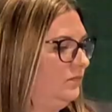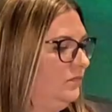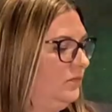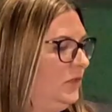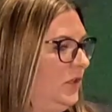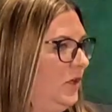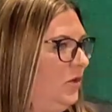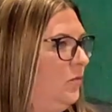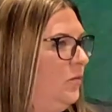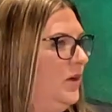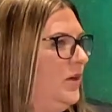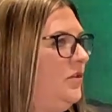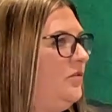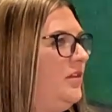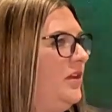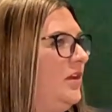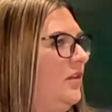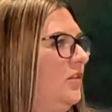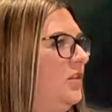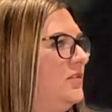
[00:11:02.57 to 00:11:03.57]
what do you
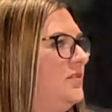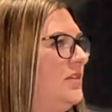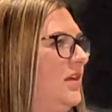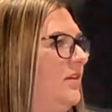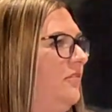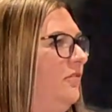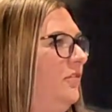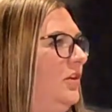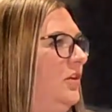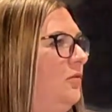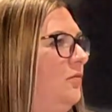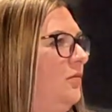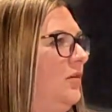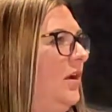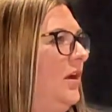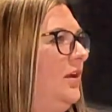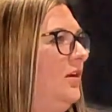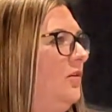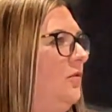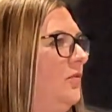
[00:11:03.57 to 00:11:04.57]
think it looks like for you?
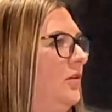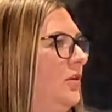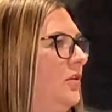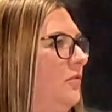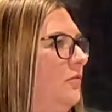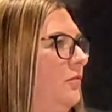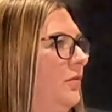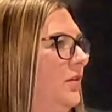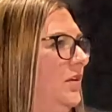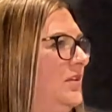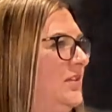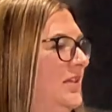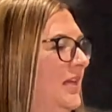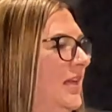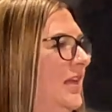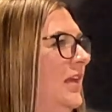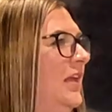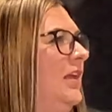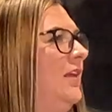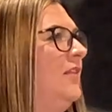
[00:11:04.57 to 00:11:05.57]
I know you're really
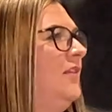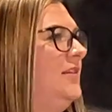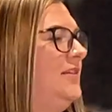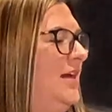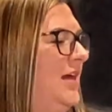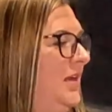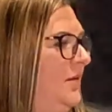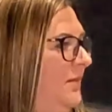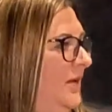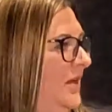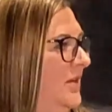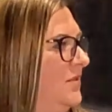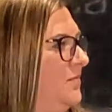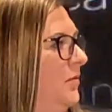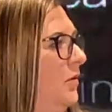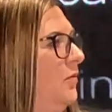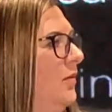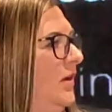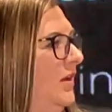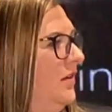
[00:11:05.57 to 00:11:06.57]
digging into database,
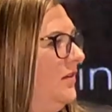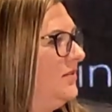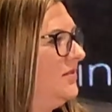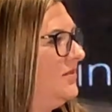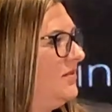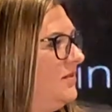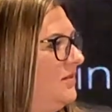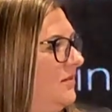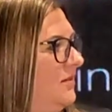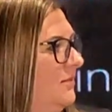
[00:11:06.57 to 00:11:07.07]
but what else?